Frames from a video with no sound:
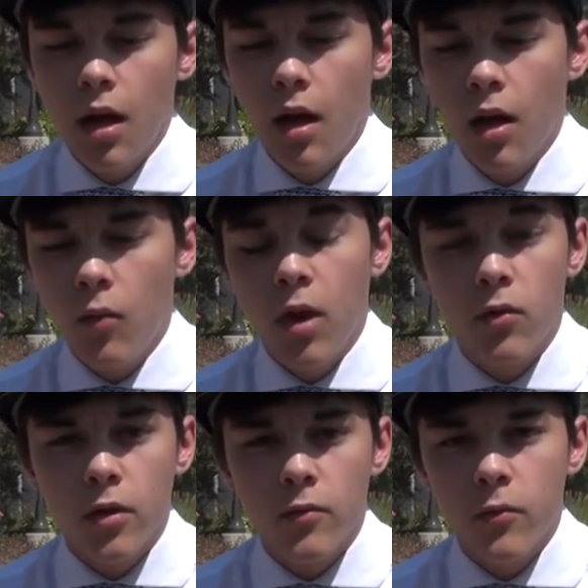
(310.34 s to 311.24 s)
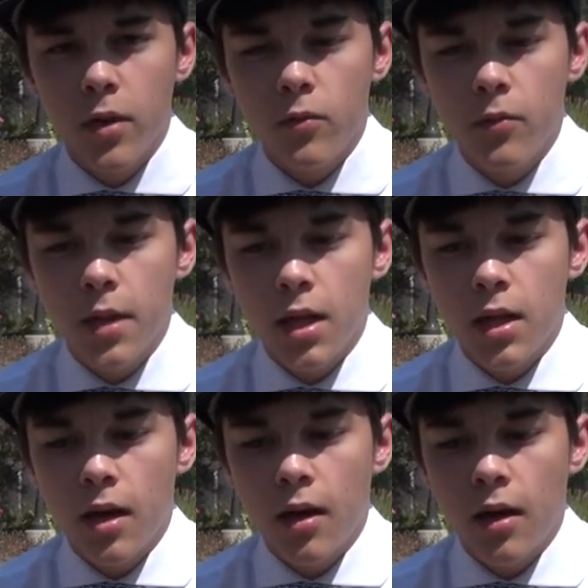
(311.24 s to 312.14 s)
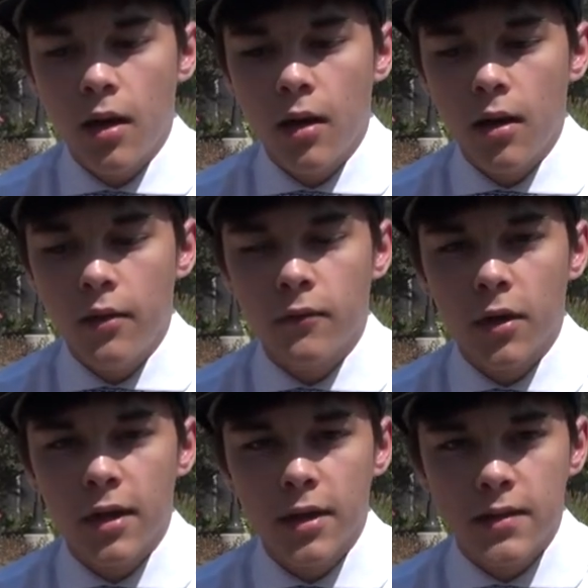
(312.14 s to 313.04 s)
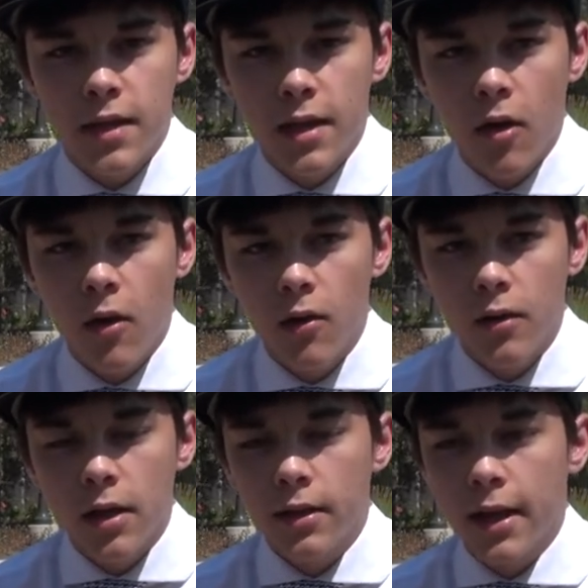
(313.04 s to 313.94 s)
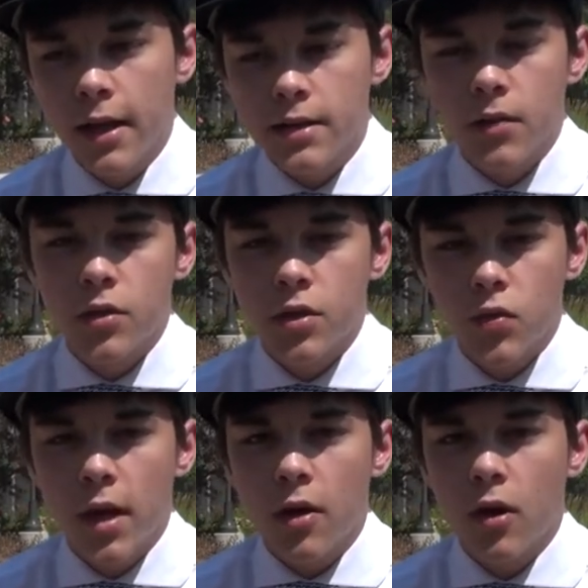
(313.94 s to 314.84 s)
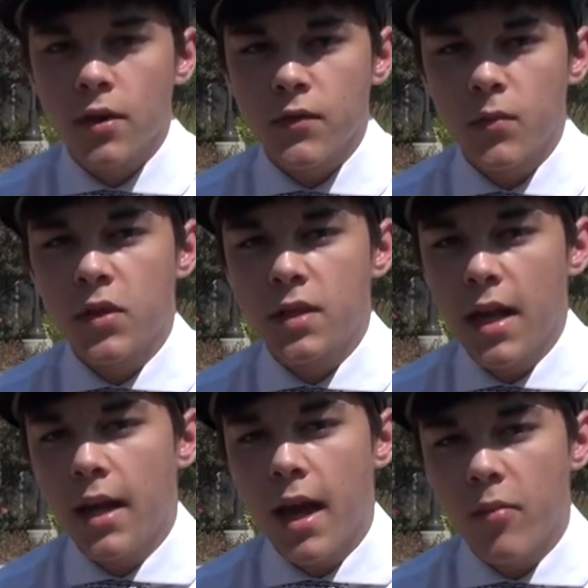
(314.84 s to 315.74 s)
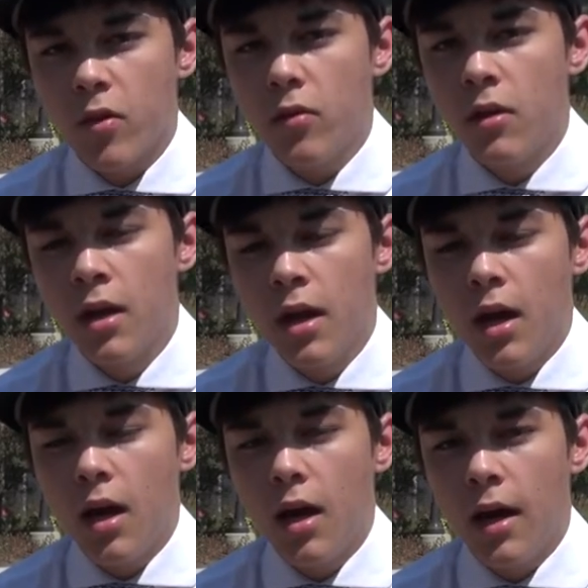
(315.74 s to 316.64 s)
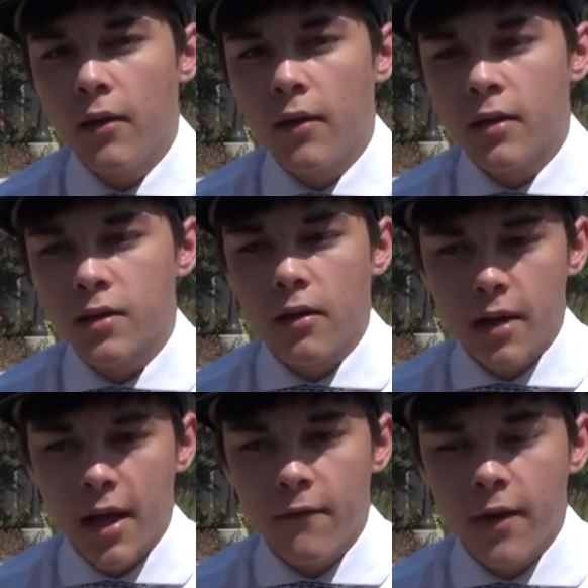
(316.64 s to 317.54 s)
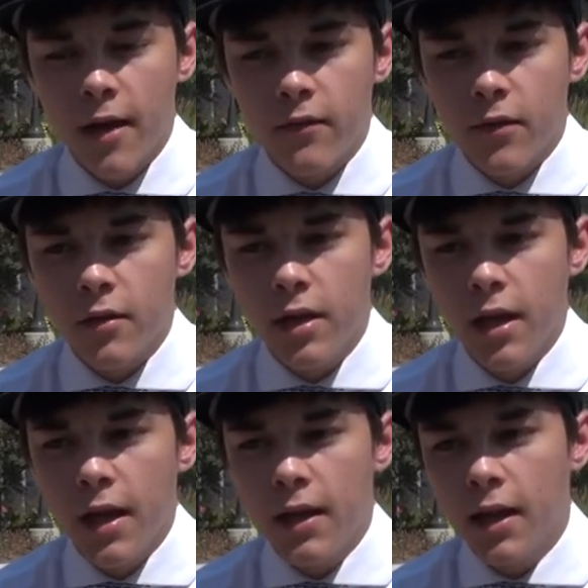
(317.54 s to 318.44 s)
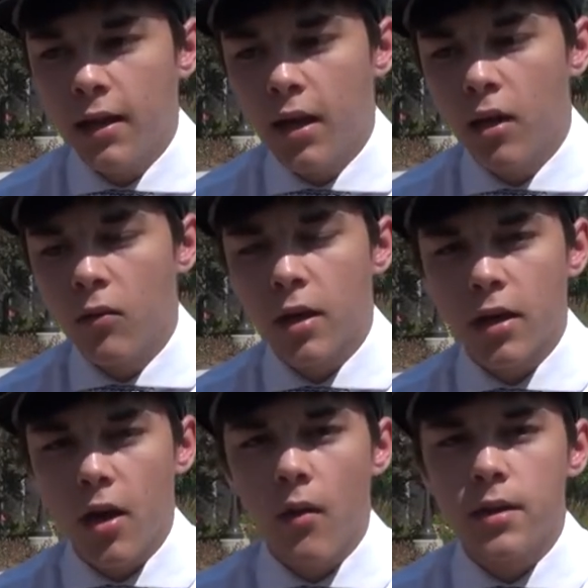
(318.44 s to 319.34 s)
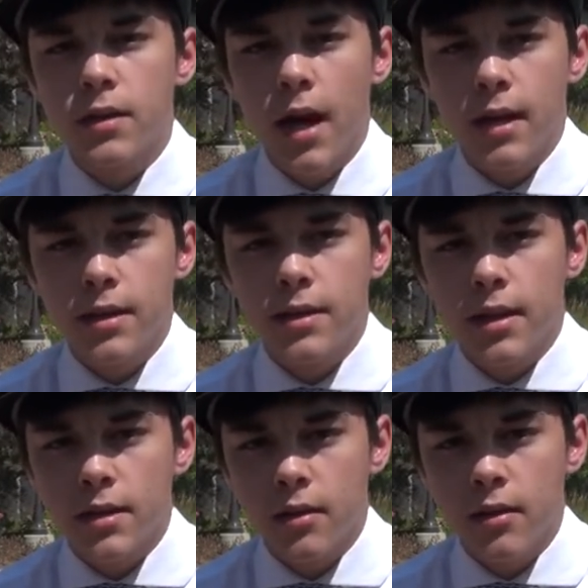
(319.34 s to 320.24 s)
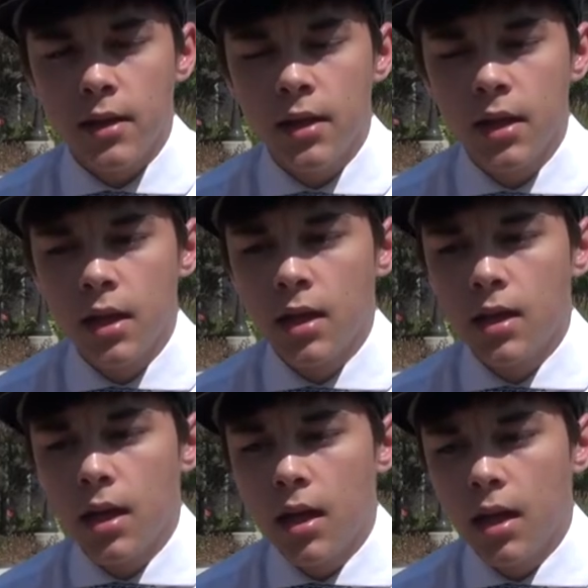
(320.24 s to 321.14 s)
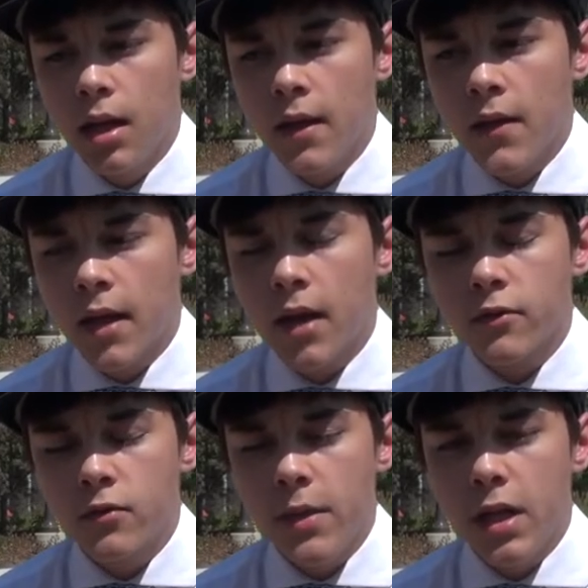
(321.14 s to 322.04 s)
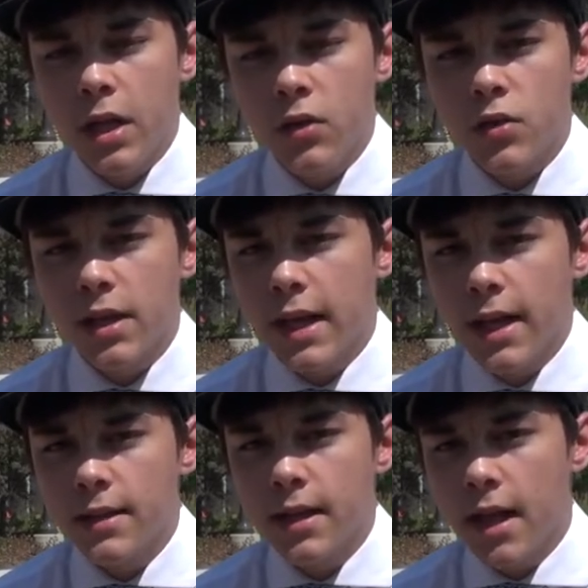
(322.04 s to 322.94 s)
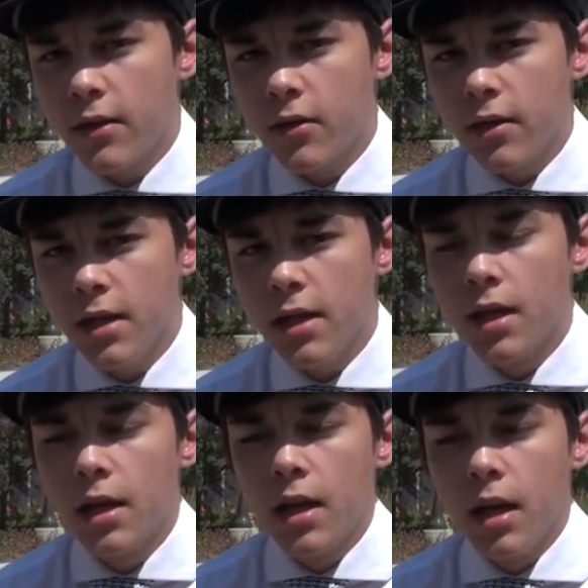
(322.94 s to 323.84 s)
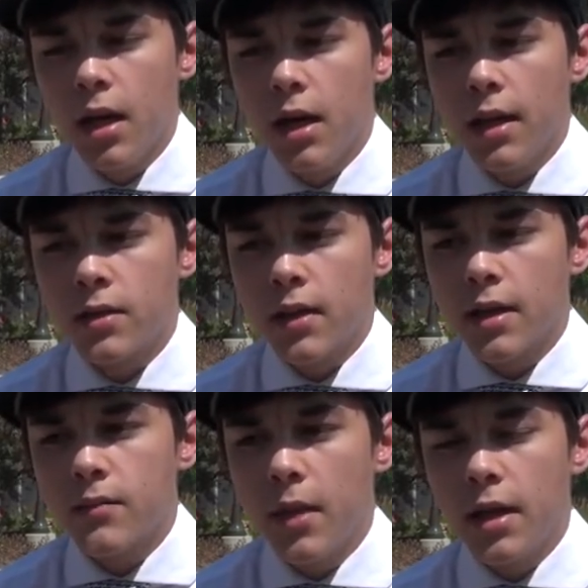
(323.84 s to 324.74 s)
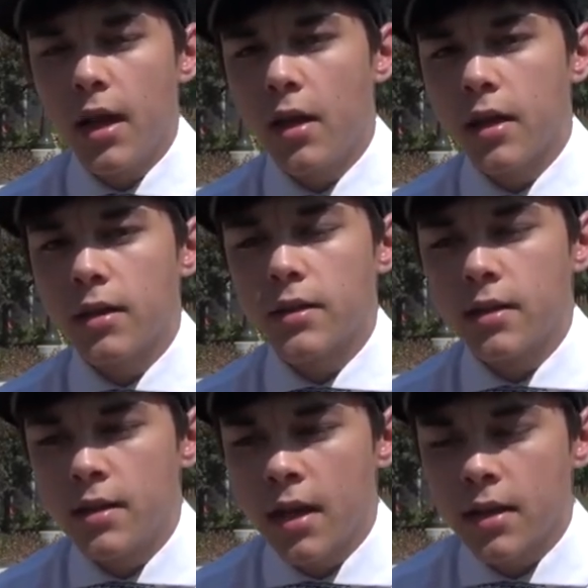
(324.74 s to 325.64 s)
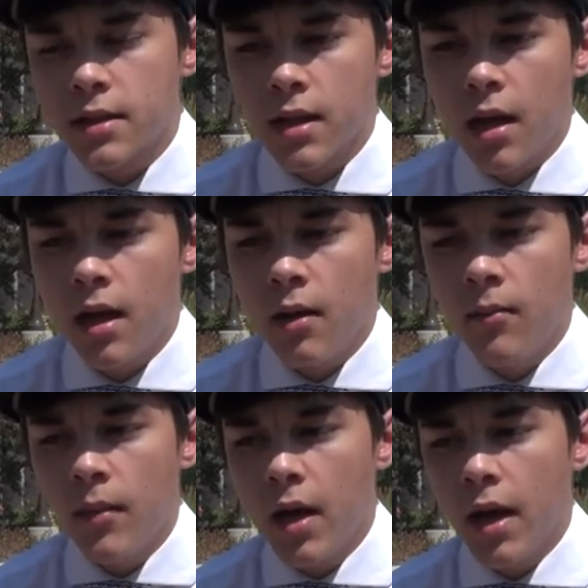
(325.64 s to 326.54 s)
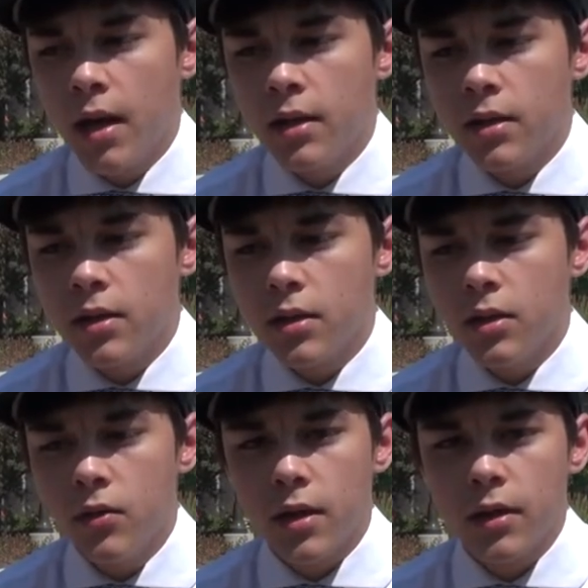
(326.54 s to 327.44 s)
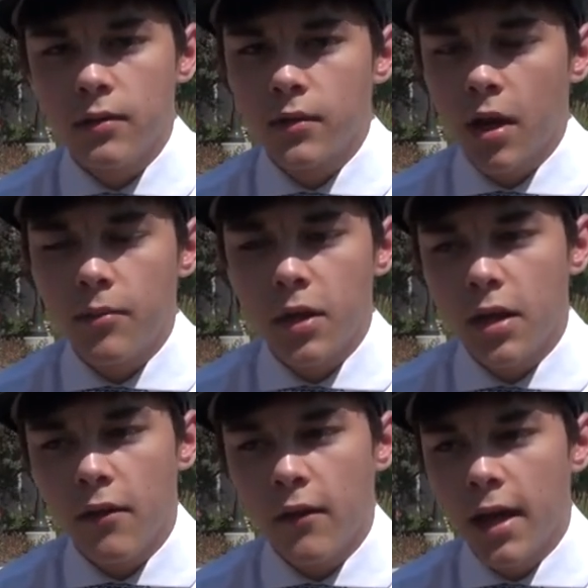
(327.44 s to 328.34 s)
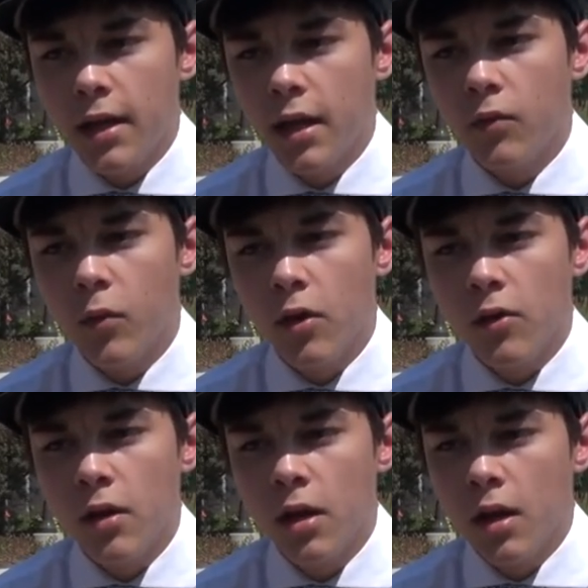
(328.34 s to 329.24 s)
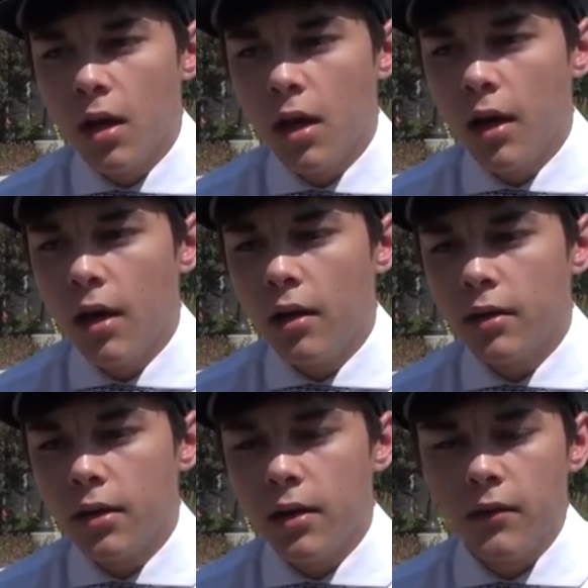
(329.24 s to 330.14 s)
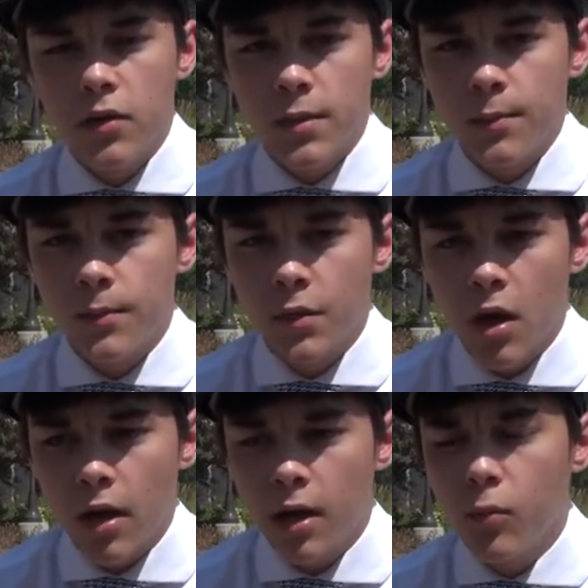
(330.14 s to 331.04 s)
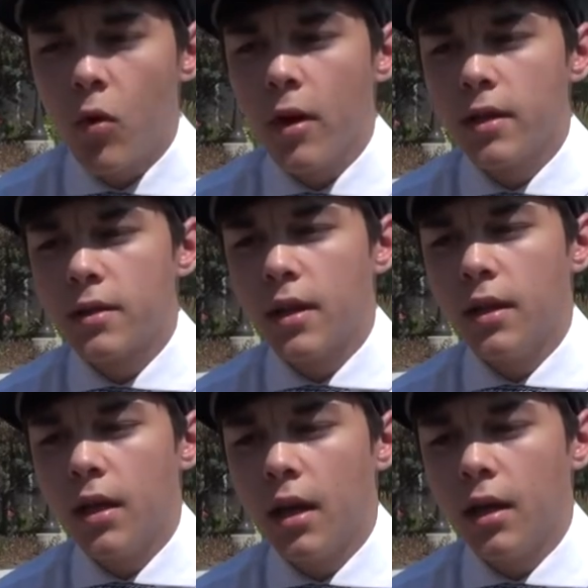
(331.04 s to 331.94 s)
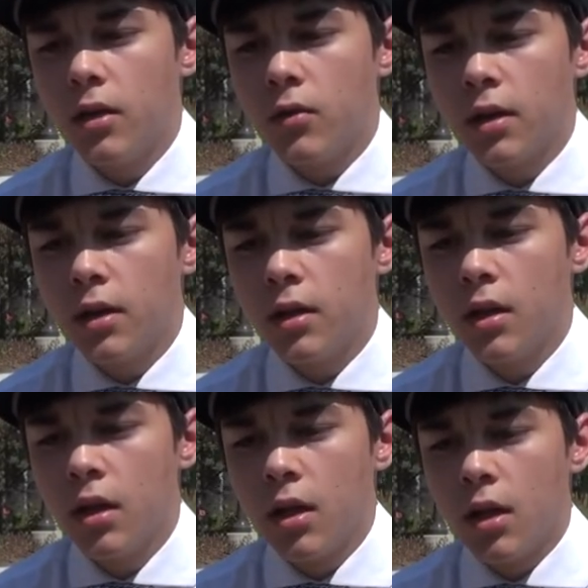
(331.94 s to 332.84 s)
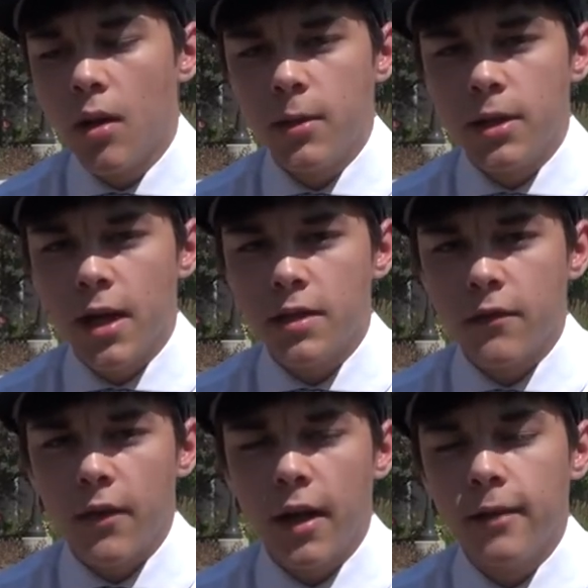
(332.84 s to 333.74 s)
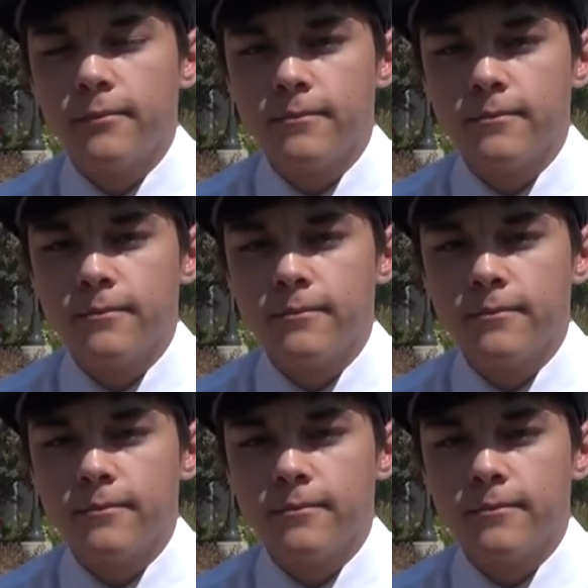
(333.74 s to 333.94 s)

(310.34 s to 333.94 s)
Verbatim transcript: Uh, well, we will be uh, in front of the City Hall in Lansing, which is right across from the state capitol, uh, starting at 5.30, and then we're going to go inside at 6.30, and then the council meeting usually ends at 8.30. so that's Monday, August 6th, um, and you can come to the event and we'll give you some talking points and you can come and testify.